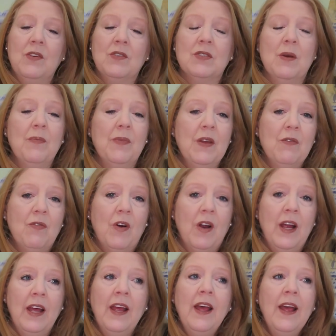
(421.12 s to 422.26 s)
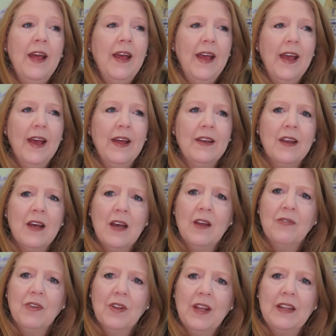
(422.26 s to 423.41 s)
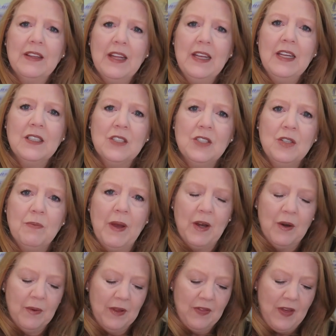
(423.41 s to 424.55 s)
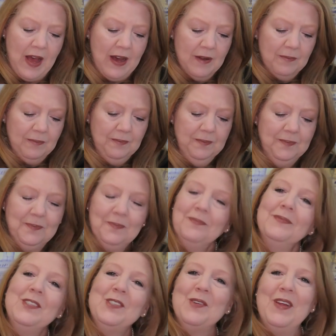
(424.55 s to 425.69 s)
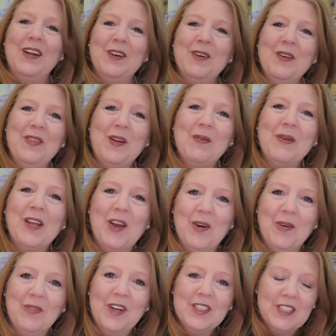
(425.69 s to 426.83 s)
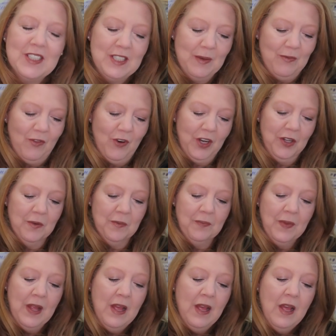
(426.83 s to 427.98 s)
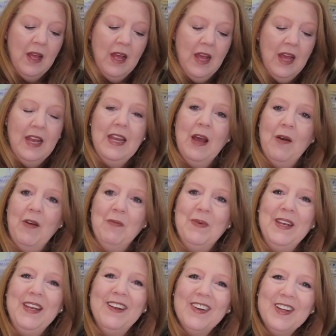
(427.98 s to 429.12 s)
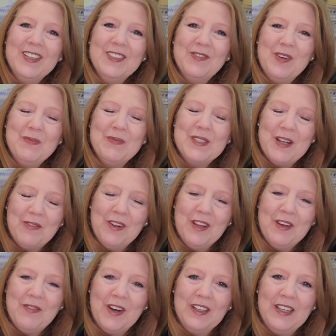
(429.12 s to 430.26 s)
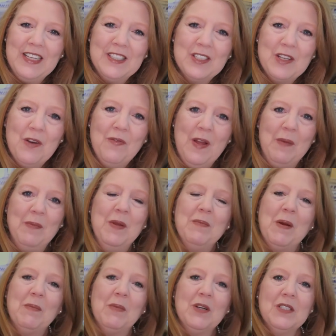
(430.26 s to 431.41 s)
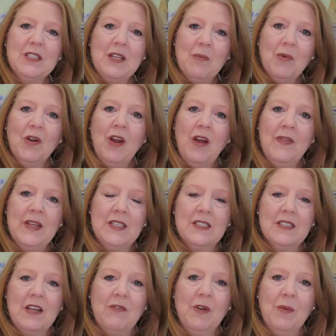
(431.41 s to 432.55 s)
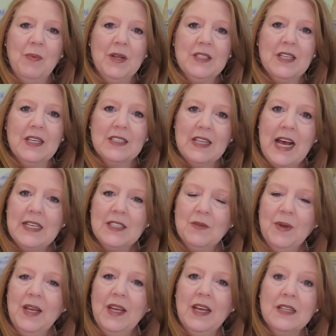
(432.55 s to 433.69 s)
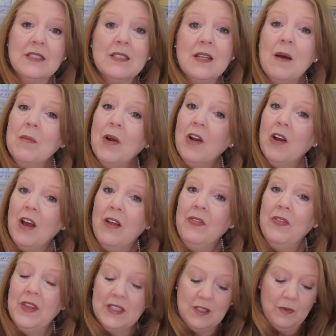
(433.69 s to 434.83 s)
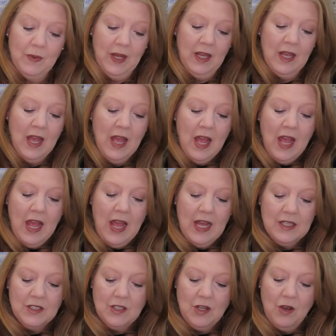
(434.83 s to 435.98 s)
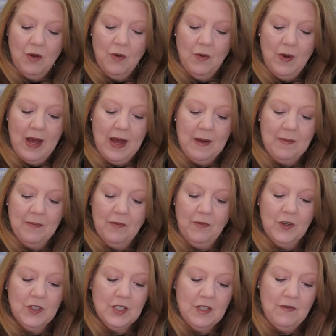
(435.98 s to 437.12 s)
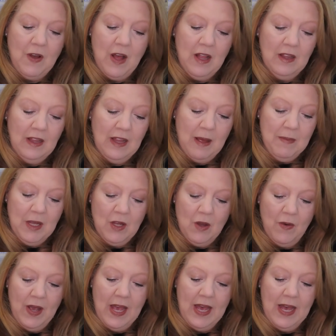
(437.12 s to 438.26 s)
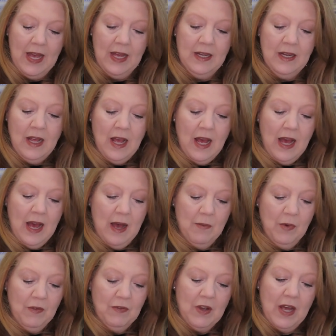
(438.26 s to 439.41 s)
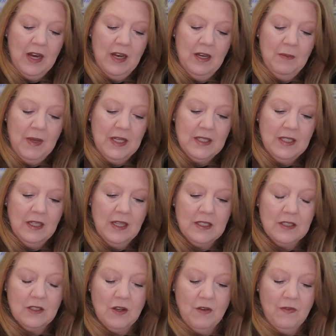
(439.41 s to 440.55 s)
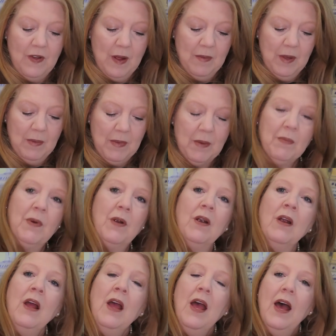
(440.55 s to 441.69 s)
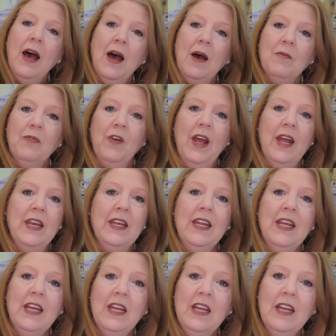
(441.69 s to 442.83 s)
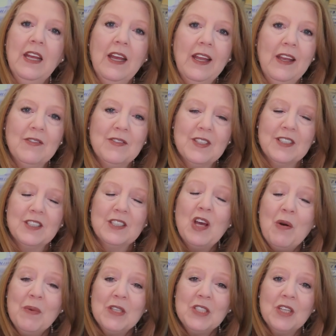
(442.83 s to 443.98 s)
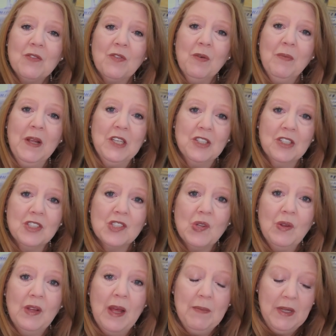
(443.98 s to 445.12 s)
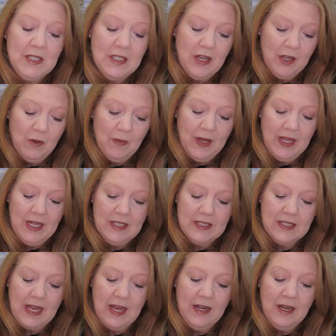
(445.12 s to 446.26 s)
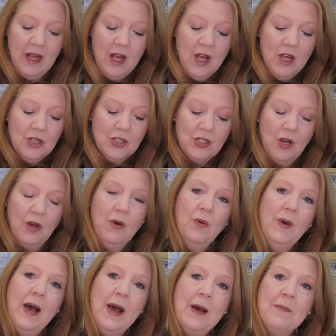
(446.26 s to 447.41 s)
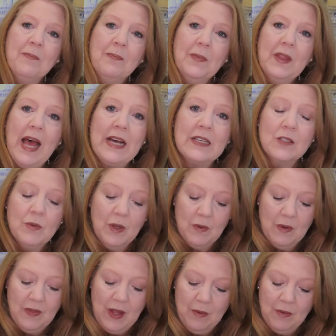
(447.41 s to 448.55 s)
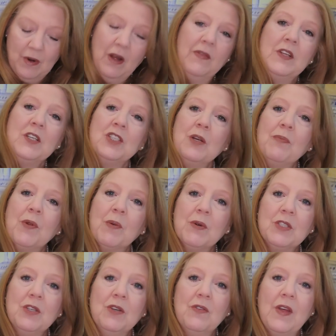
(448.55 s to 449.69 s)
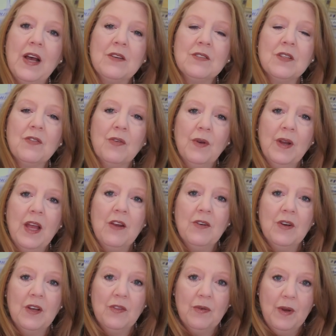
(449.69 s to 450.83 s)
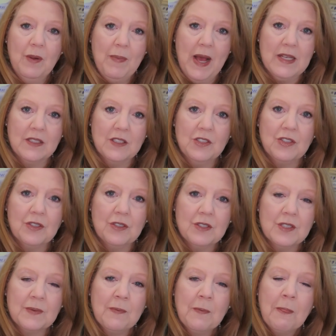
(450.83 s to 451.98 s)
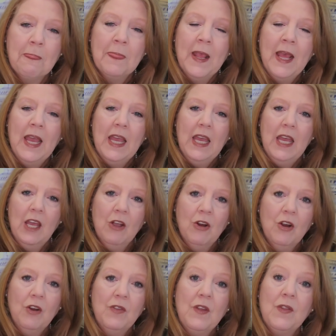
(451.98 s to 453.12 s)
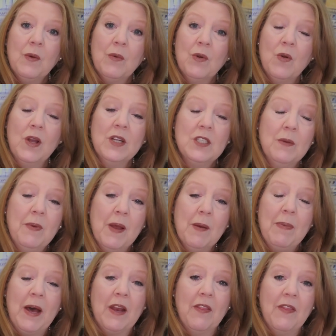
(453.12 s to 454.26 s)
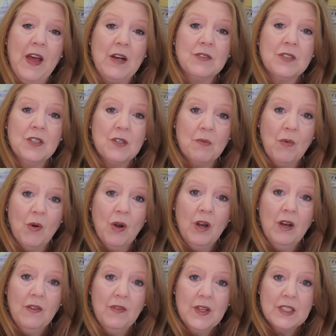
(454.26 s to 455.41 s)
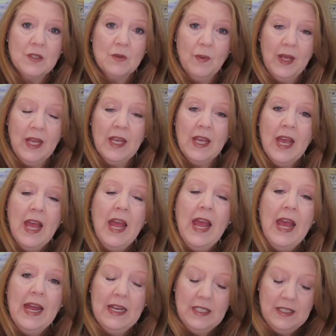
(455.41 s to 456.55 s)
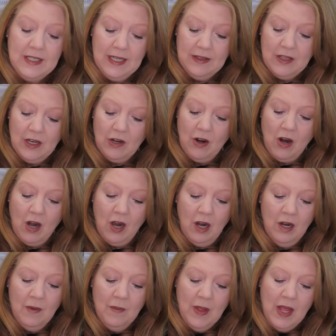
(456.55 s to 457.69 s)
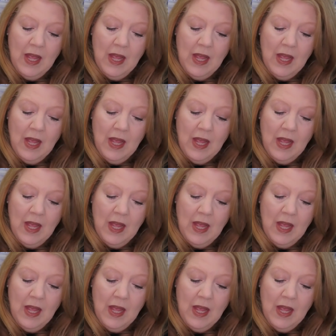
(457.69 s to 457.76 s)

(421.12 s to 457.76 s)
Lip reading: you something for it, and I feel like they need to do better with that. So there we go. There's a tip for you. Now, I've been hearing from several of our Let's Go family members. Some were on the Discovery Princess last week and some are on this week. And so first of all, let me go ahead. We've got an amazing Let's Go family member, Fred, and he gives us so much information. So let me tell you what he said. So last week when they were on the ship, there were 2,303 passengers. He heard that there were going to be about 1,000 more this week, and indeed there are.